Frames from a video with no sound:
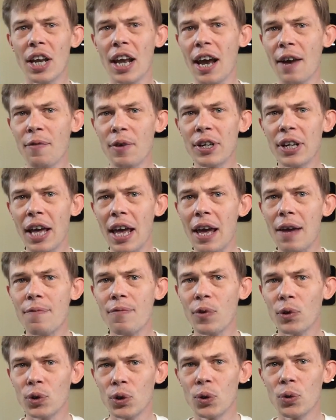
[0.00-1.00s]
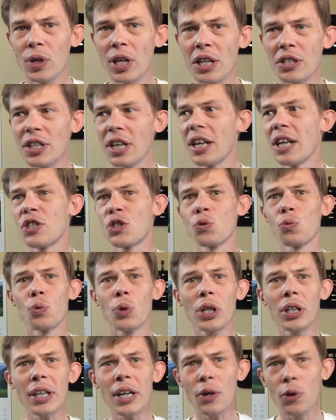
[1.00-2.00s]
it every day for 2 years, and it's
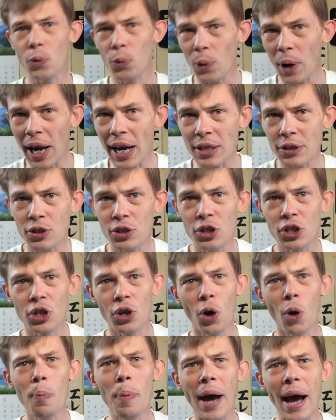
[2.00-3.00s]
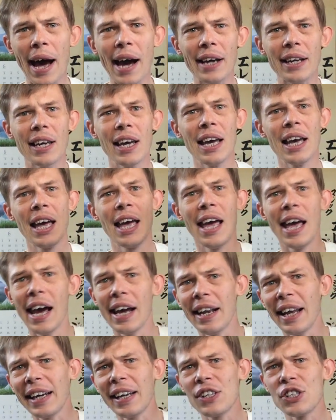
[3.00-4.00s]
really great to go back
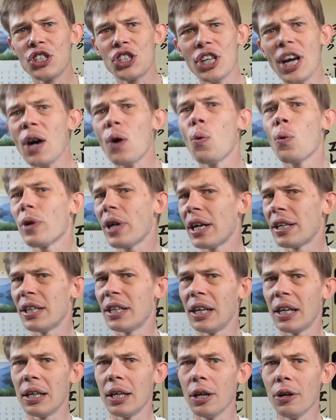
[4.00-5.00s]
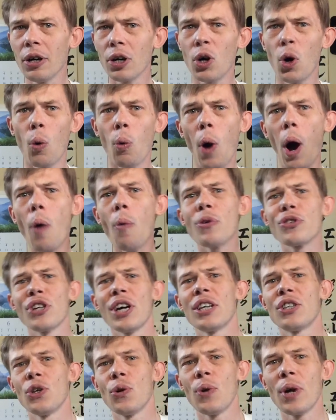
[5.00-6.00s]
and I can check what I did a year ago. What was
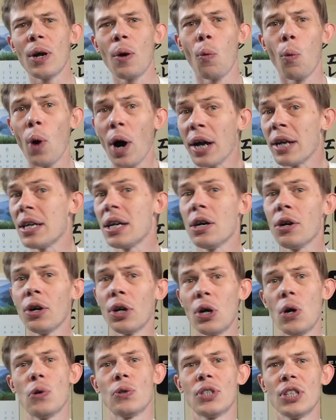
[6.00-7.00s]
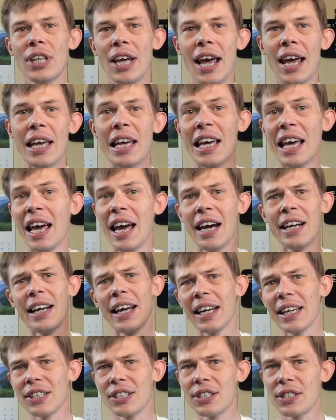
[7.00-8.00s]
I doing 1 year ago today? And
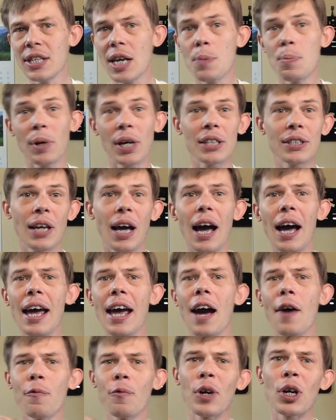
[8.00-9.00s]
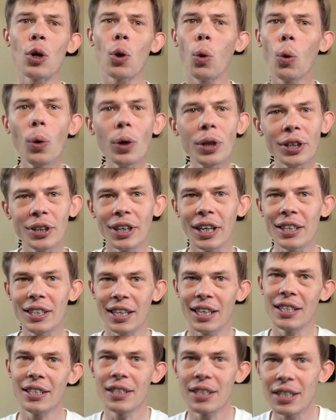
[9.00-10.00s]
I can see because I have recorded it
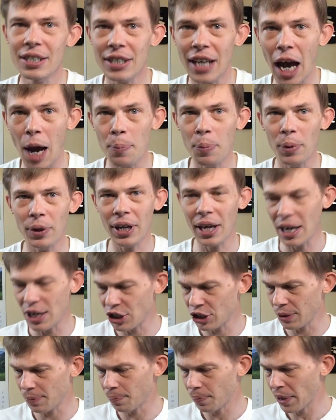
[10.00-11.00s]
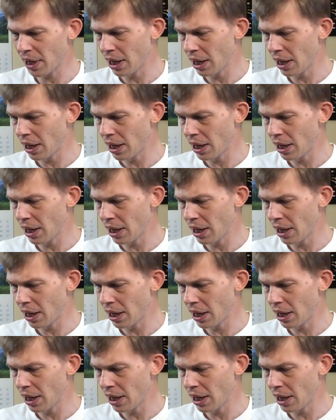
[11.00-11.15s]
in this application.